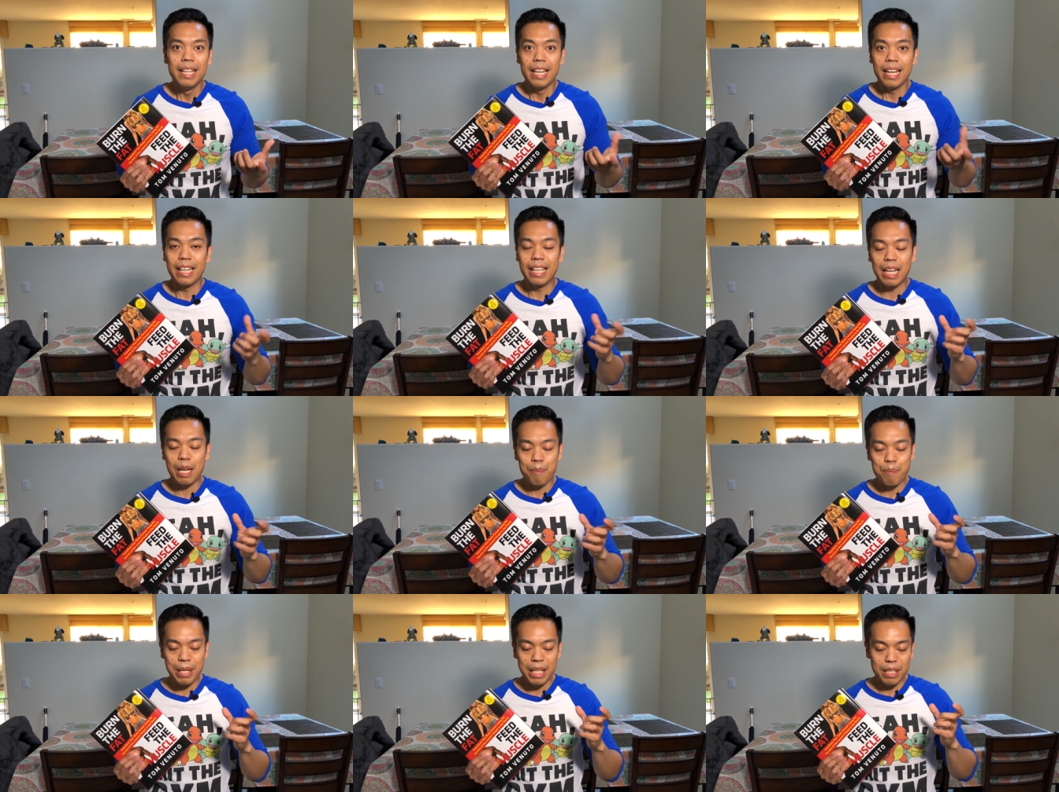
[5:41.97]
and
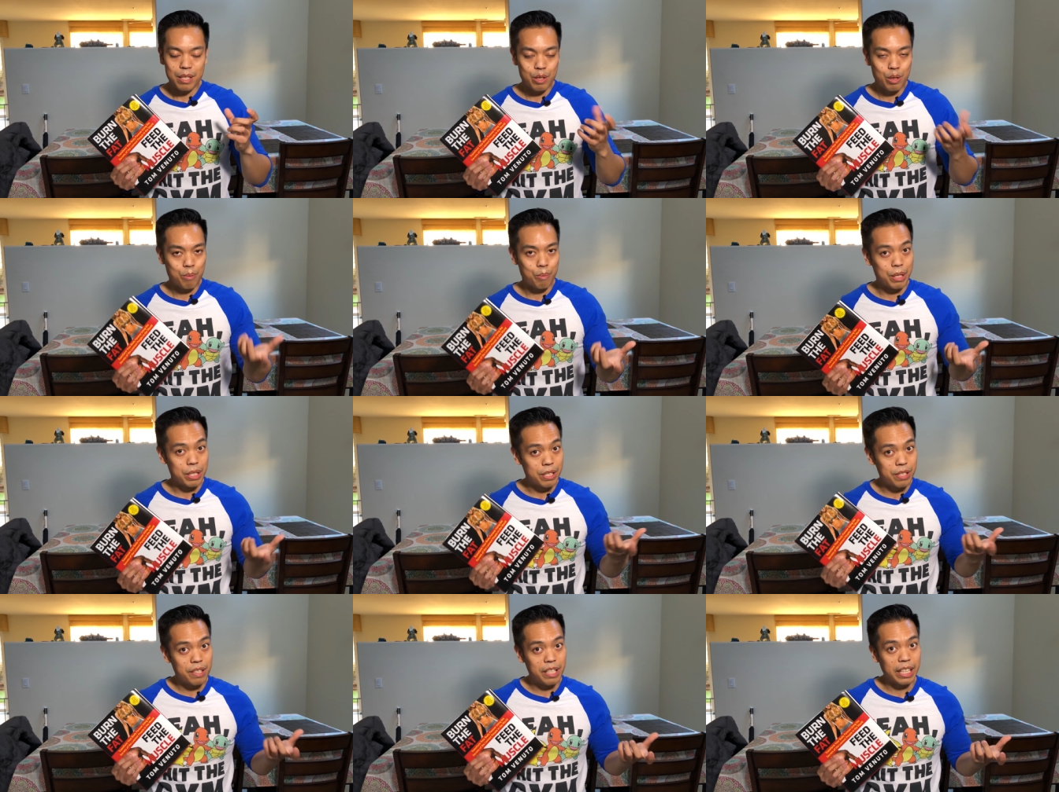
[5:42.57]
not being too
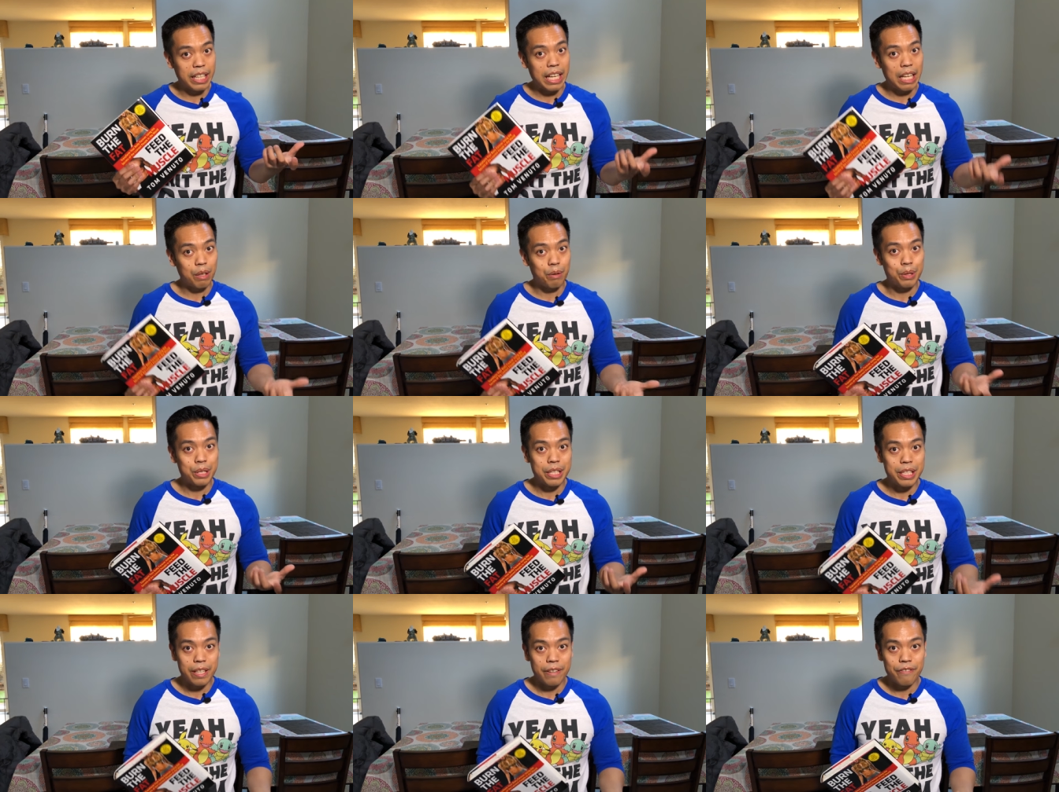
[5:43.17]
much in a
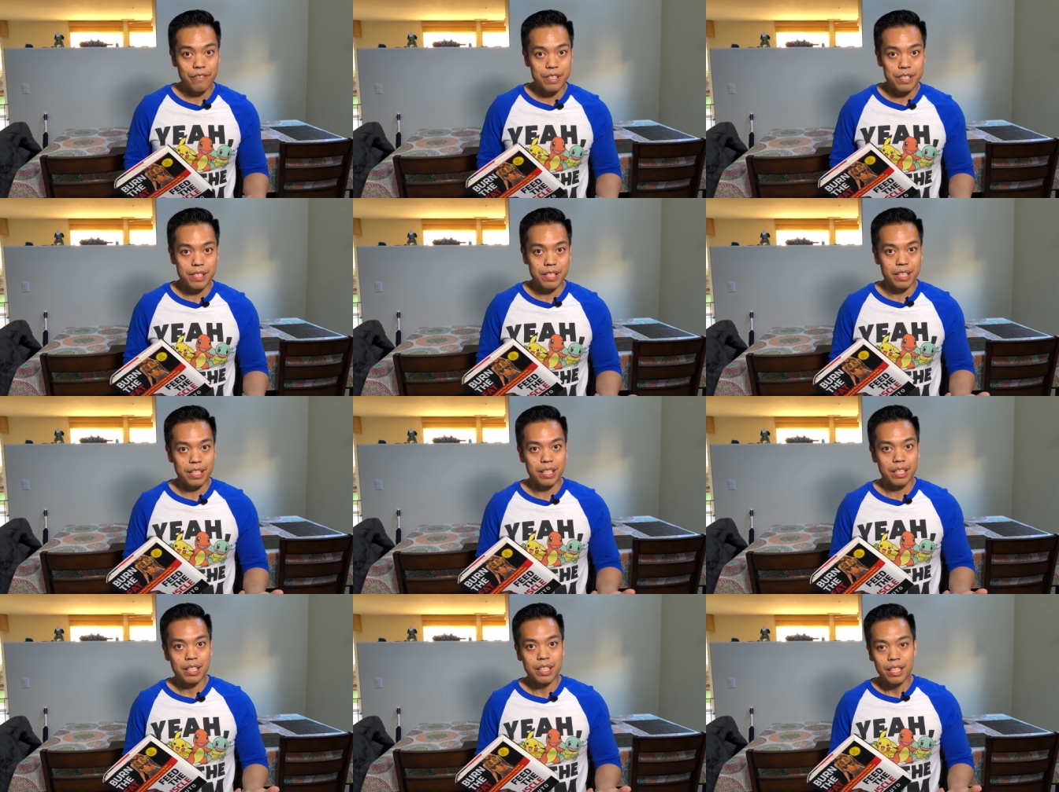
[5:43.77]
calorie
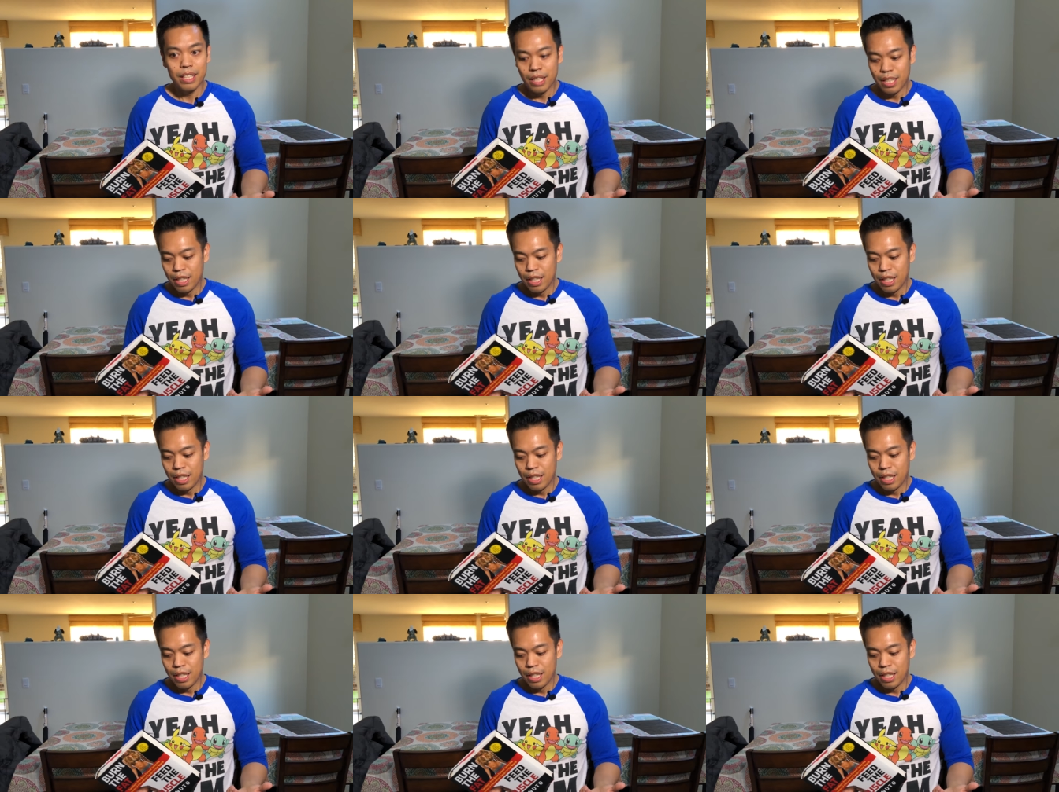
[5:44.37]
deficit.